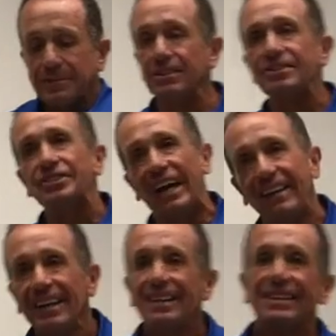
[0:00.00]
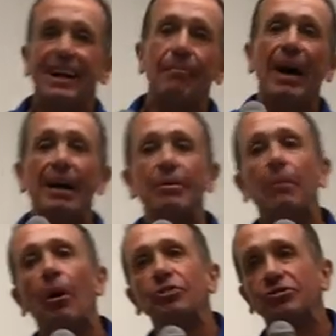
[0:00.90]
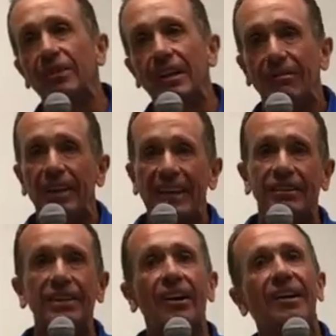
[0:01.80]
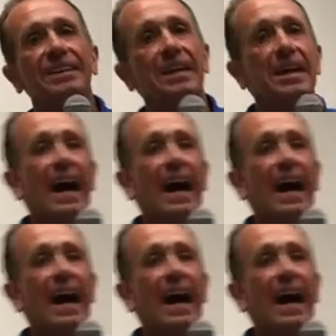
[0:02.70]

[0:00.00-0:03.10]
Shit, I'm an emotional Latino.